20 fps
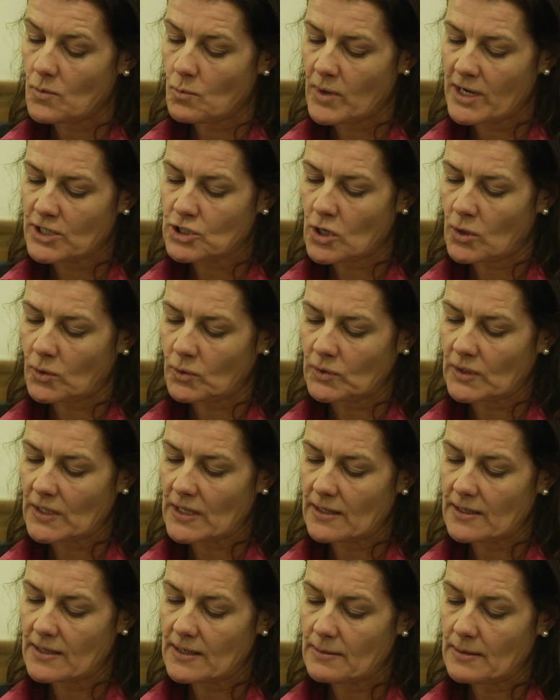we're told,
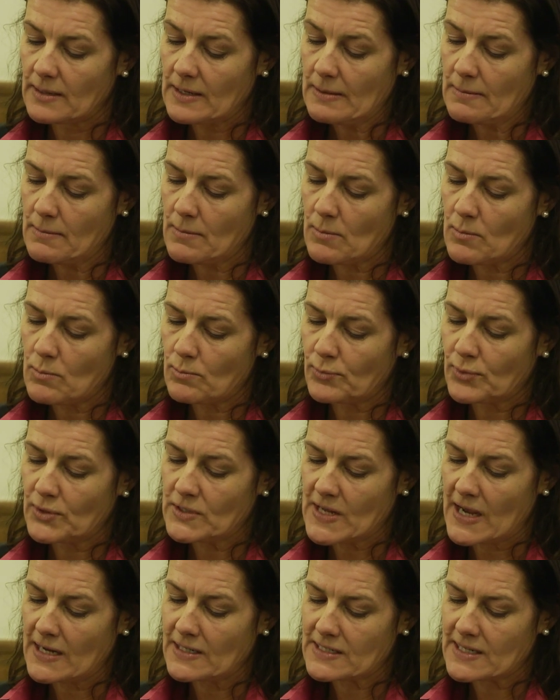
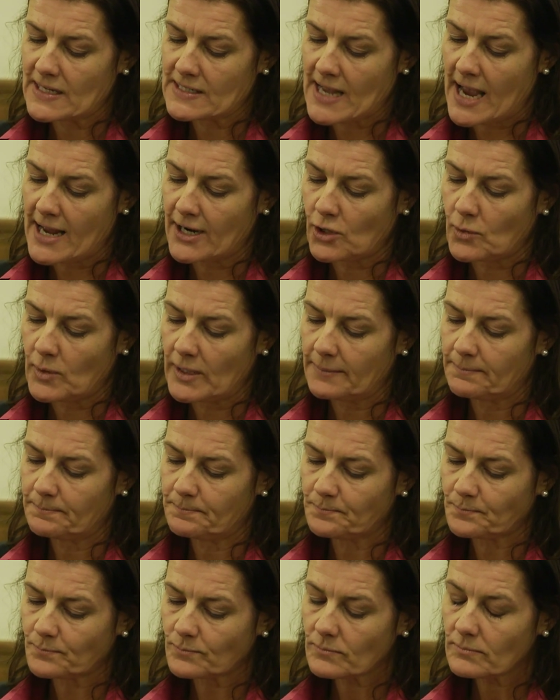presents as adequate.
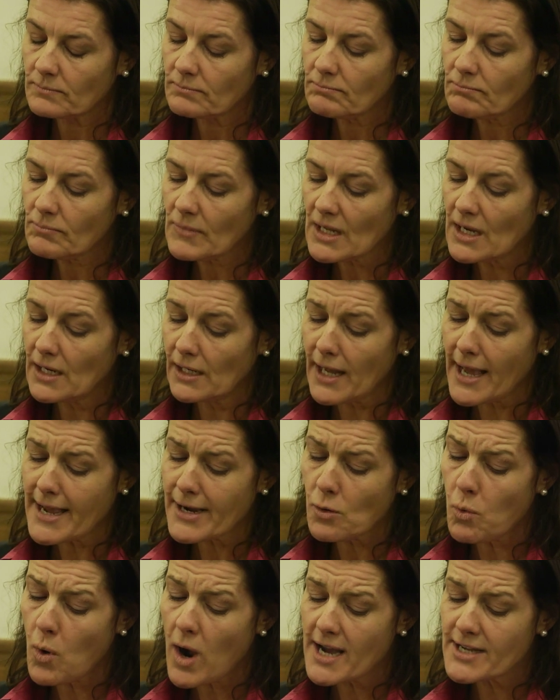
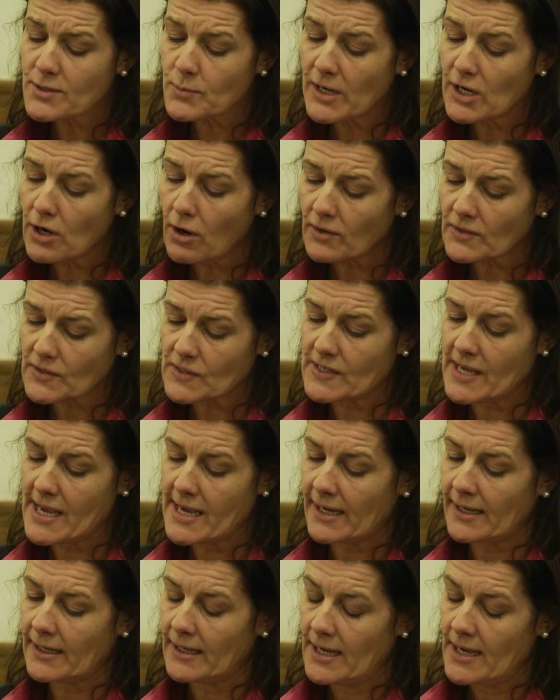Likewise, we're not
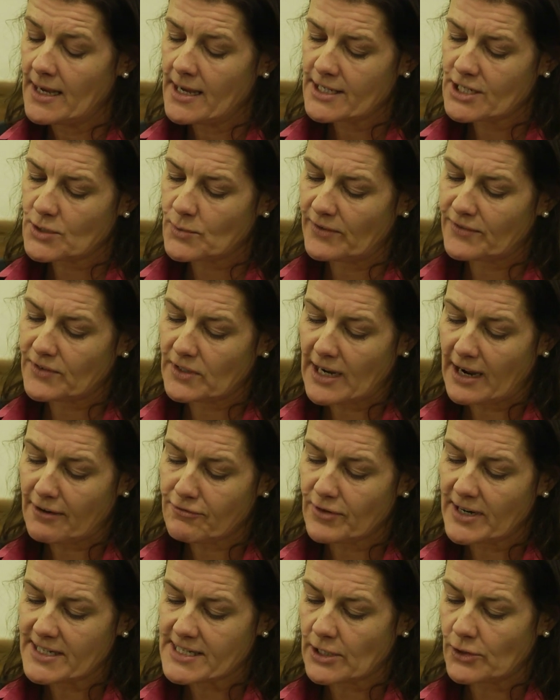seeing swift
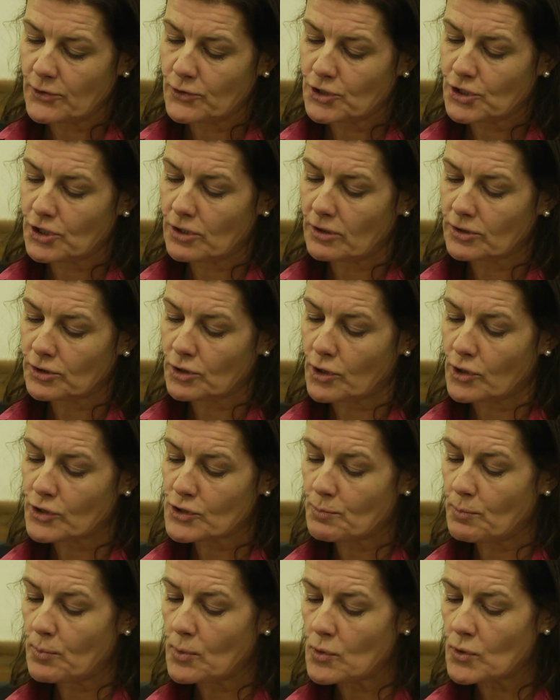enough resolution on
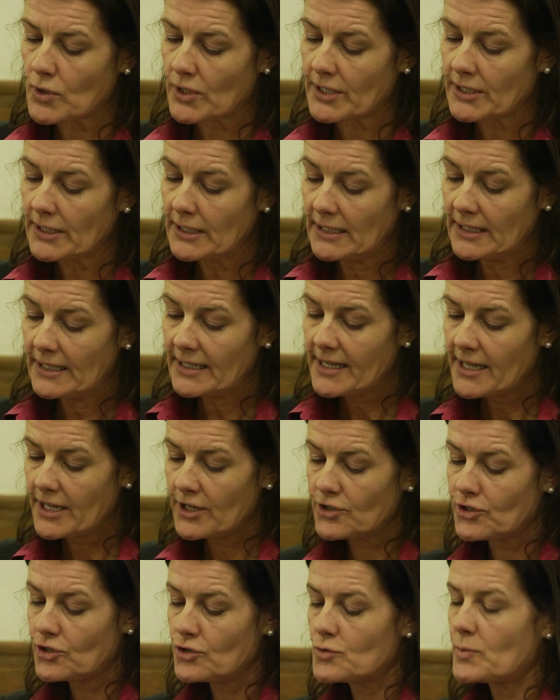cross-border
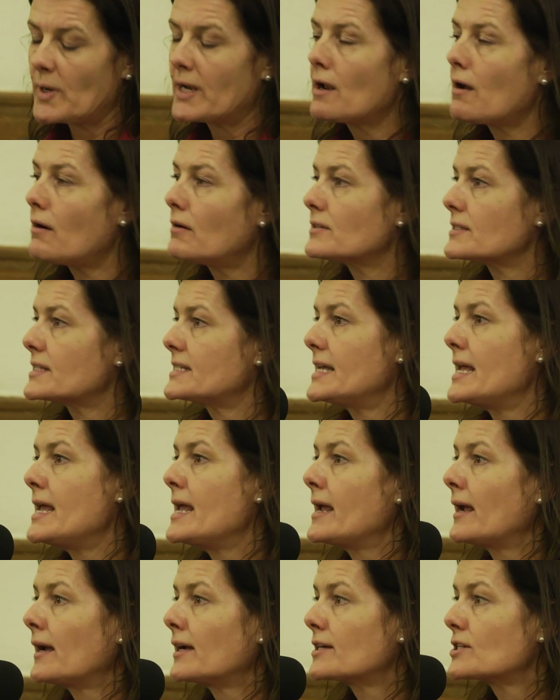issues. We're not
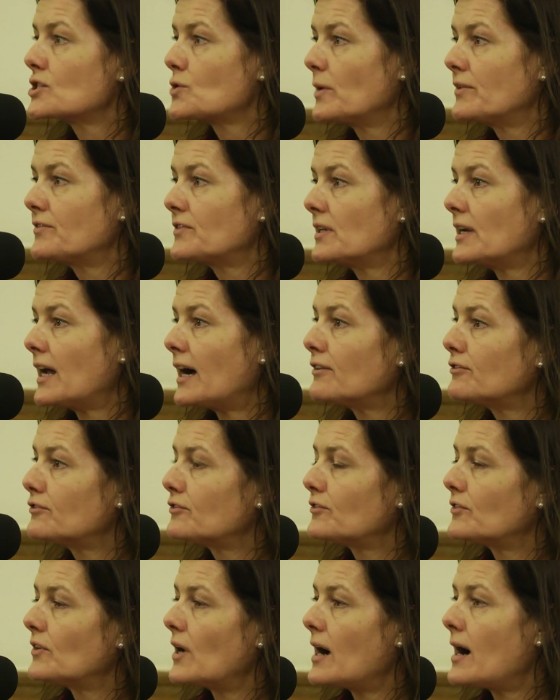seeing swift
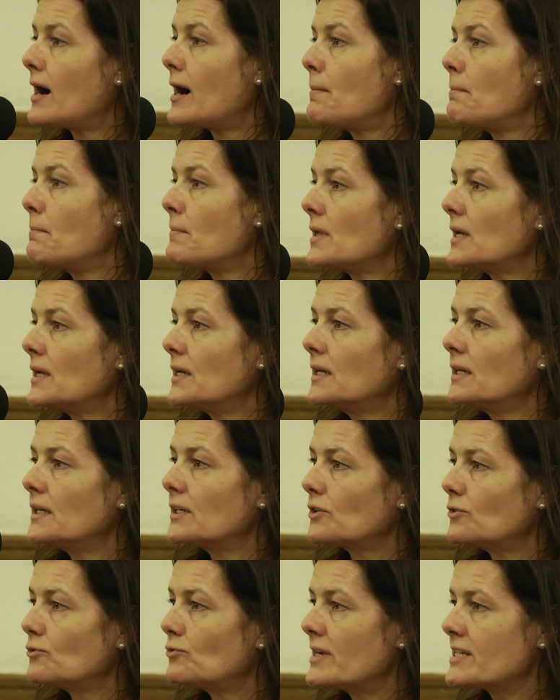enough
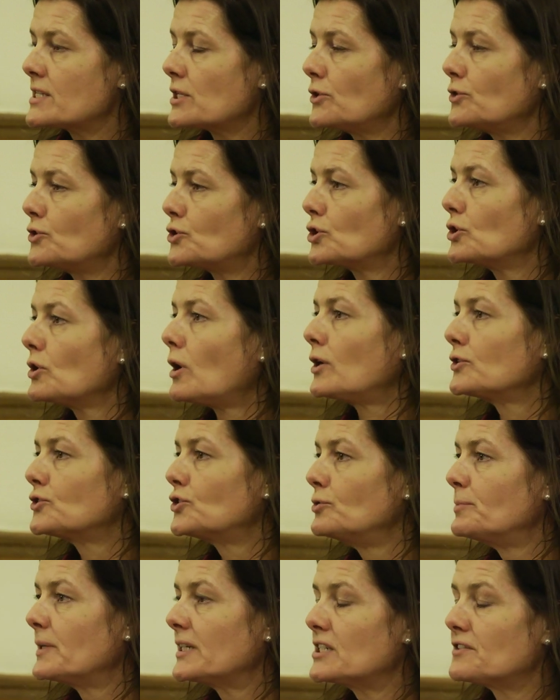resolution on
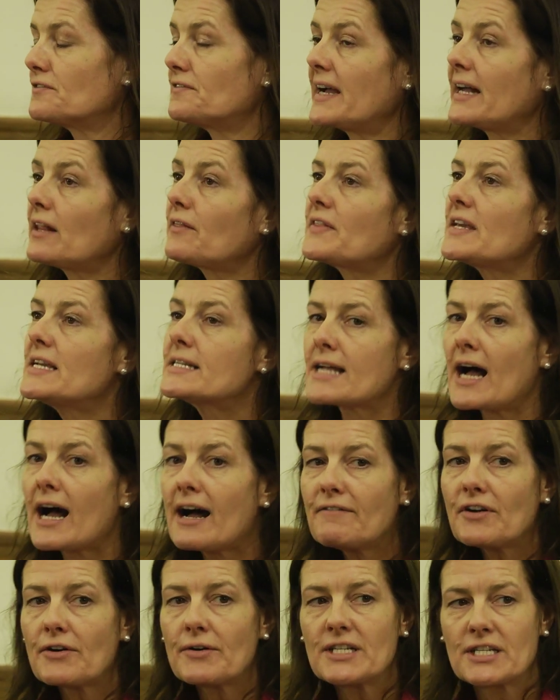too big to fail. These
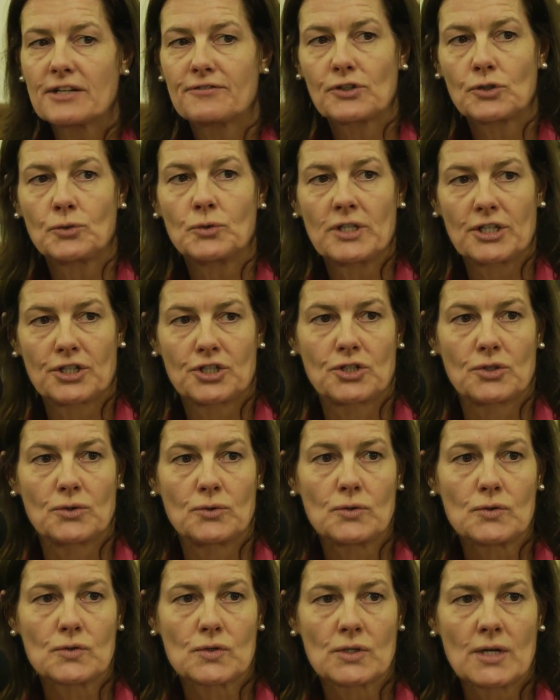are very difficult
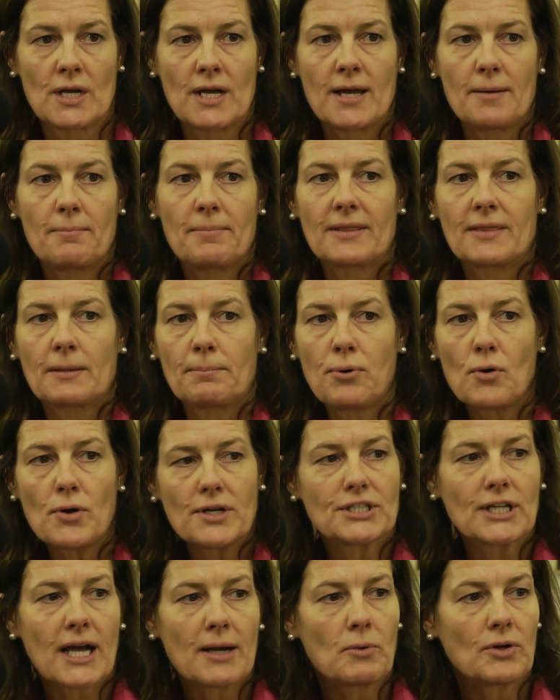issues, but the
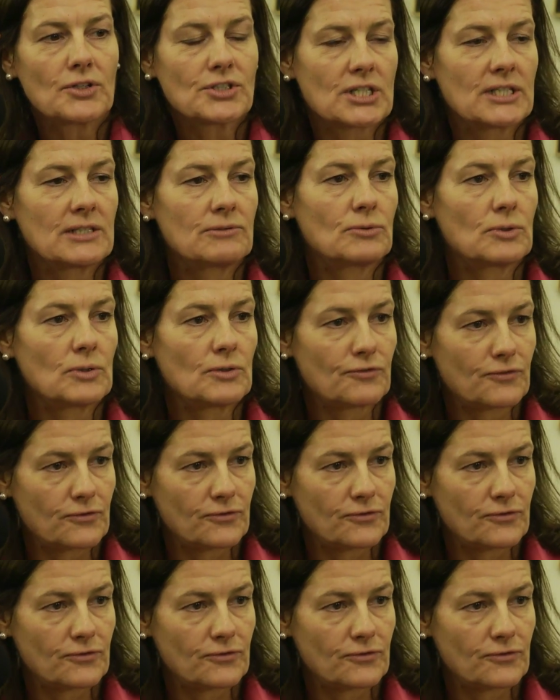point I want to